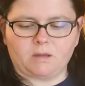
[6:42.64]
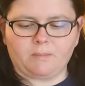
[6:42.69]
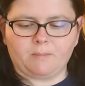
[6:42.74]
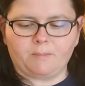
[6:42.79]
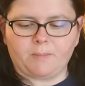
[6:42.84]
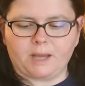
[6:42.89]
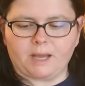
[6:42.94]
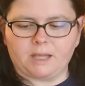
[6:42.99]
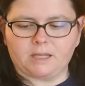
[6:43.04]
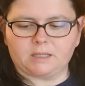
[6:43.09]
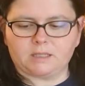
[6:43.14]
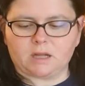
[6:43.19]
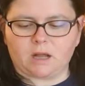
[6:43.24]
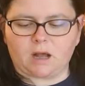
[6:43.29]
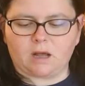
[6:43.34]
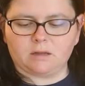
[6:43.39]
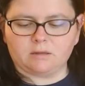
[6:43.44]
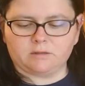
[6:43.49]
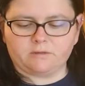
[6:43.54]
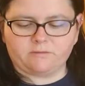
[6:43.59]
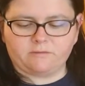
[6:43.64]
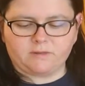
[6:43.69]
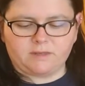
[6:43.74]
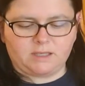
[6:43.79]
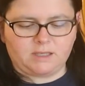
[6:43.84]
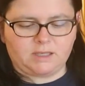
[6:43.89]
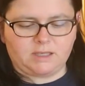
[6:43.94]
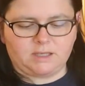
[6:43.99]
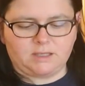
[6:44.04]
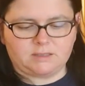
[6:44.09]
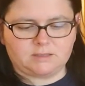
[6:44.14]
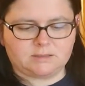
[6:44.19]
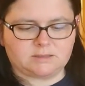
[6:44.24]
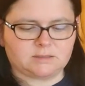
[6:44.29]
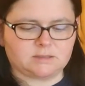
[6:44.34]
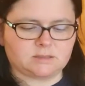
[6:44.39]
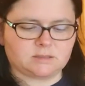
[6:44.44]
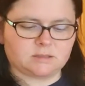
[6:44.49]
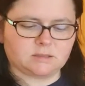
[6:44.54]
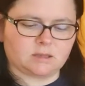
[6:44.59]
But all of these,
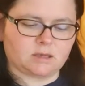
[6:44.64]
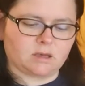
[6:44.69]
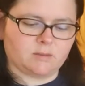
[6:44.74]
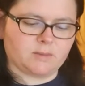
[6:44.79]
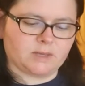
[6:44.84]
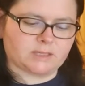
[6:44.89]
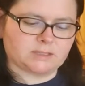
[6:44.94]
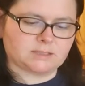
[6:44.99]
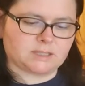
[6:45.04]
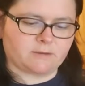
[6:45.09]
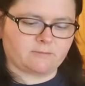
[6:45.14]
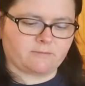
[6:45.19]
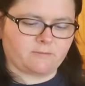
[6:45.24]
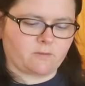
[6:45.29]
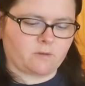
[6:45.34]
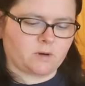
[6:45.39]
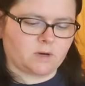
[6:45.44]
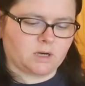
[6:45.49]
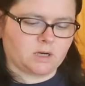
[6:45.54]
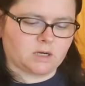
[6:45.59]
except for